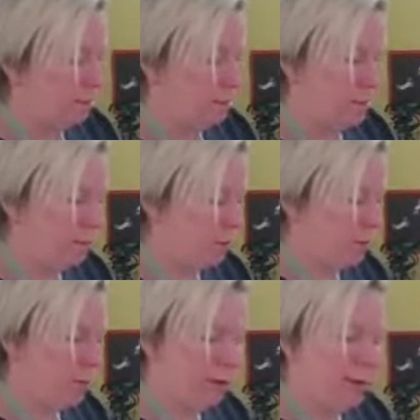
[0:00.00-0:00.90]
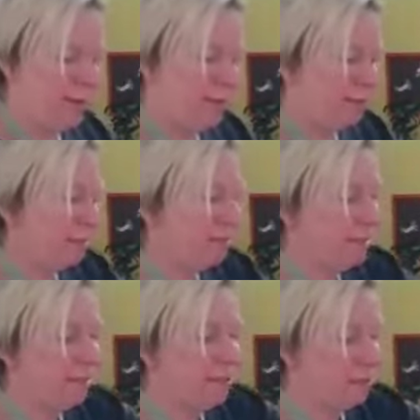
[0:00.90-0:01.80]
So you can scoop out the letters,
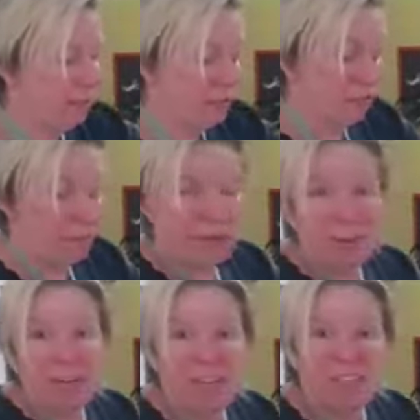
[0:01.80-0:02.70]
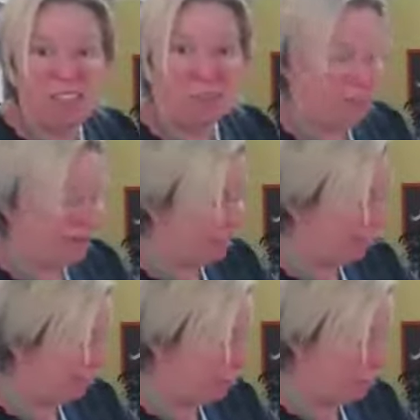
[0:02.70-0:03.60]
and then obviously you can play with the letters on
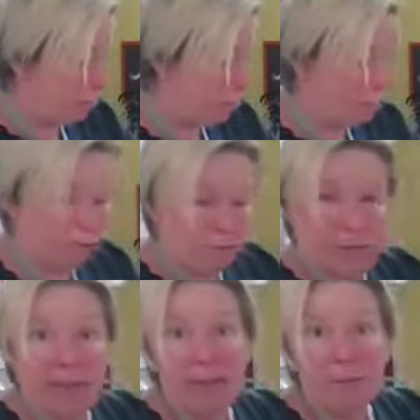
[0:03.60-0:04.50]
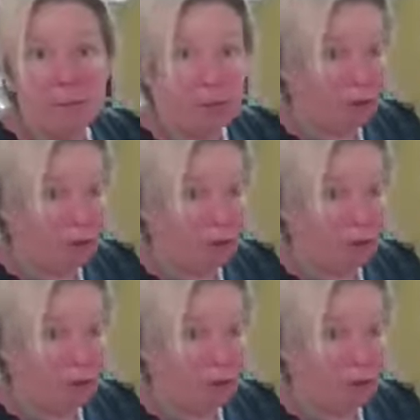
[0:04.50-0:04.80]
magnetic board, or compare them to your